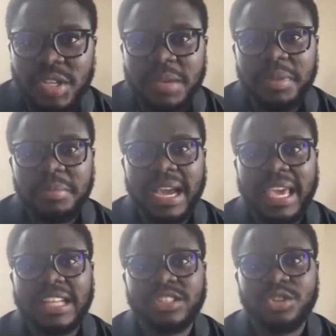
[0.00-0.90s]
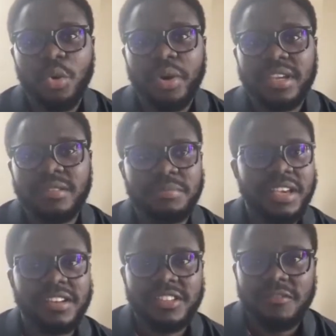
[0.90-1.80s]
to keep the markets going
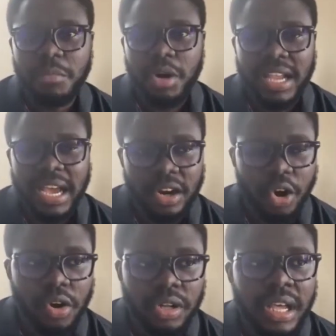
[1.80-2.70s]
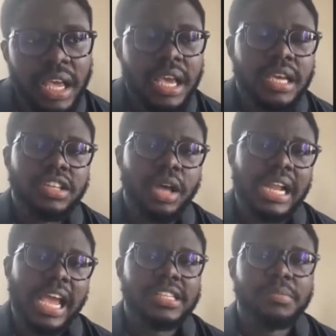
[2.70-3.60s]
because of money and all. And so
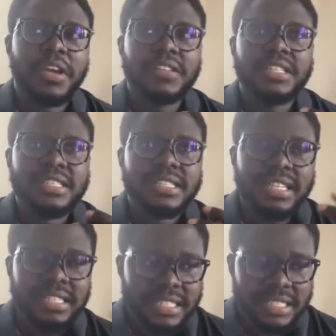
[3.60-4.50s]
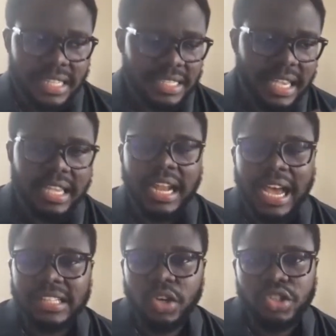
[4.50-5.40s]
because this season has
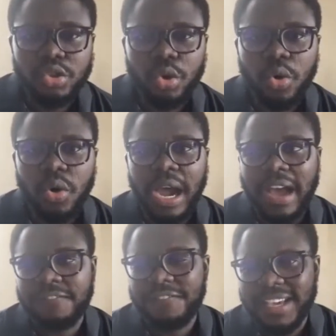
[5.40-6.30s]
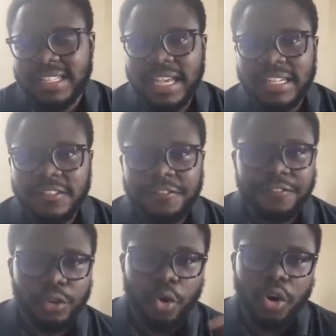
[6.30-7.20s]
also affected the
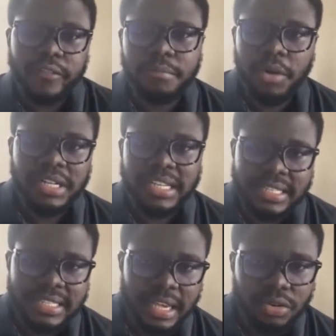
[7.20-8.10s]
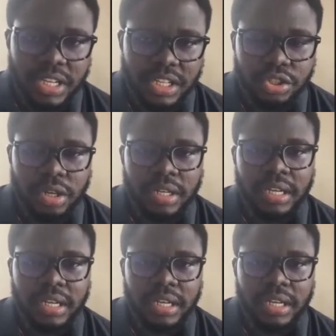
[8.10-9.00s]
flow of money in circulation,
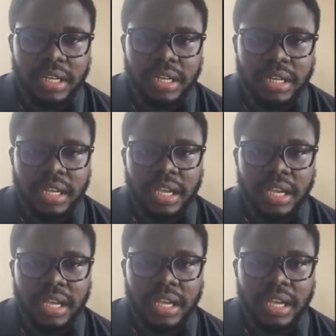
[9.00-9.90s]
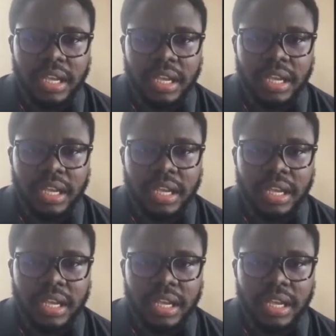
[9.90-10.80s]
right?
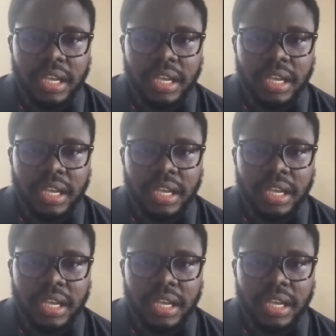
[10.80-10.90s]
Because